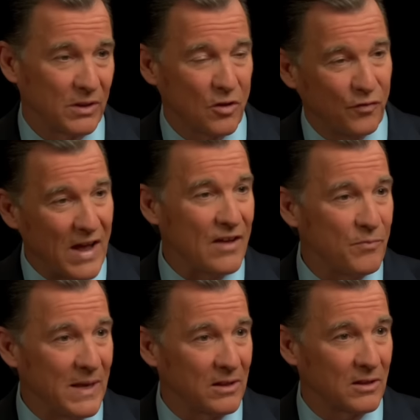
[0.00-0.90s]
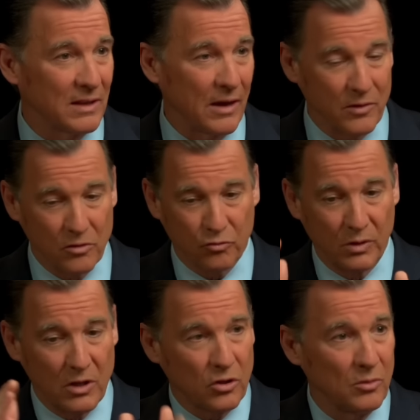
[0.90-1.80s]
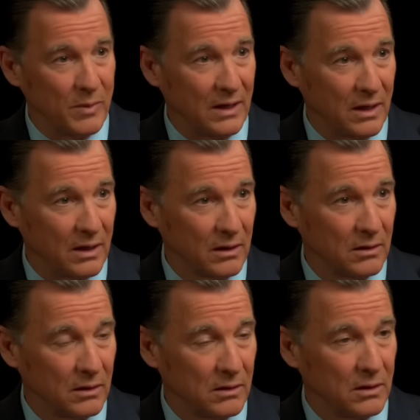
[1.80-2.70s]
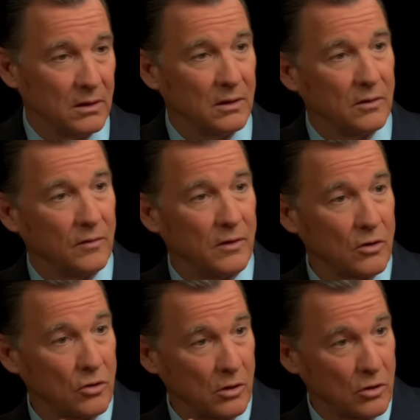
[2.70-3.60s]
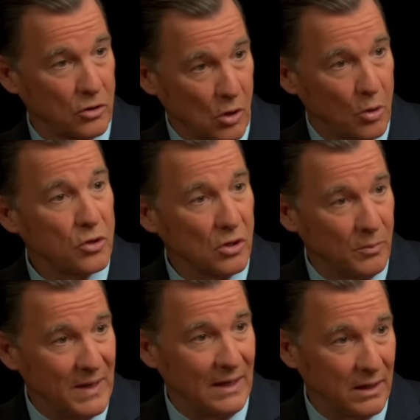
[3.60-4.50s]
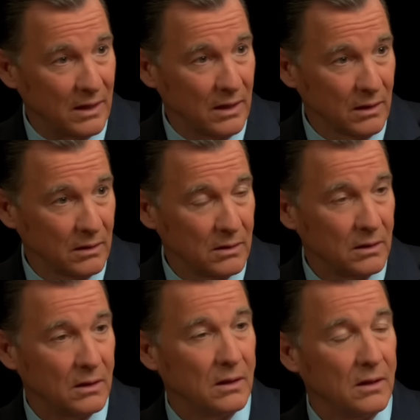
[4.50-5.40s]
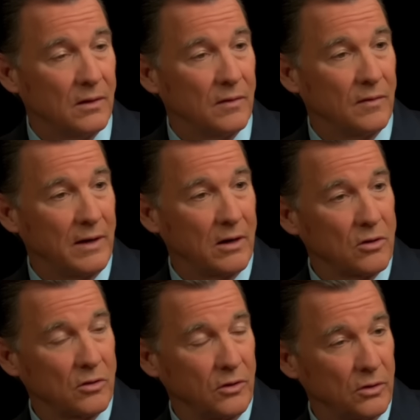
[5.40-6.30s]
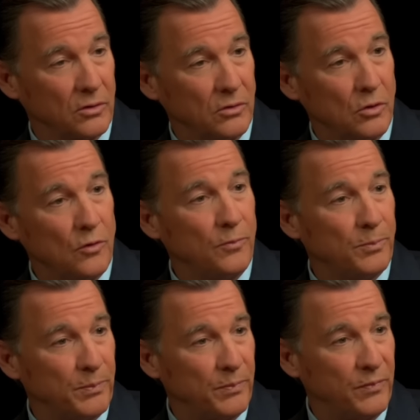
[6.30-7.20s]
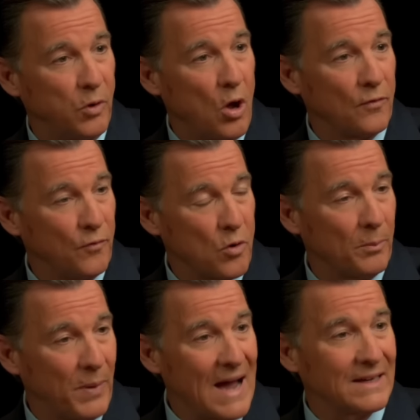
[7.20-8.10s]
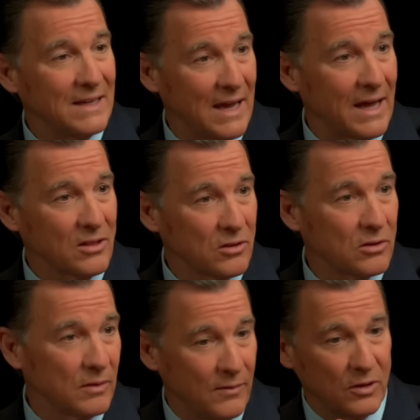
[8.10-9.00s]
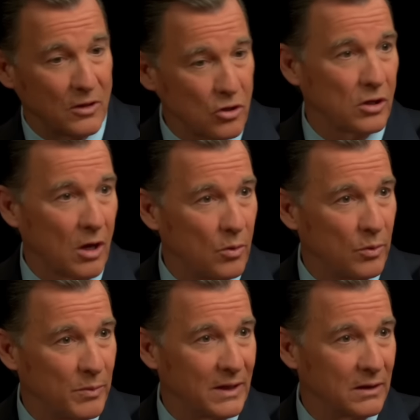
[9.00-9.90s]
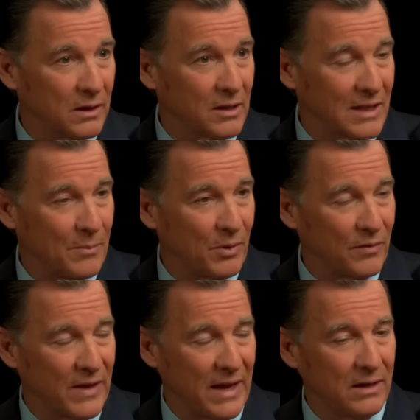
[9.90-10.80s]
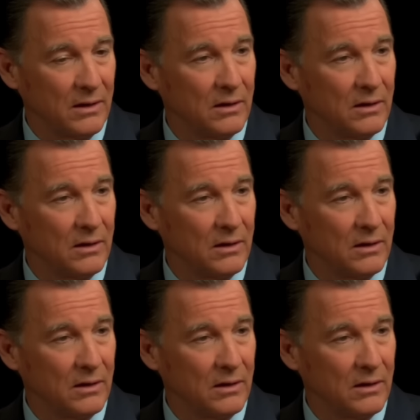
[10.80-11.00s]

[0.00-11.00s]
But there's 5 pieces now. There's traditional media, there's social media, there's the new long-form podcasts, even this show would be an example of that.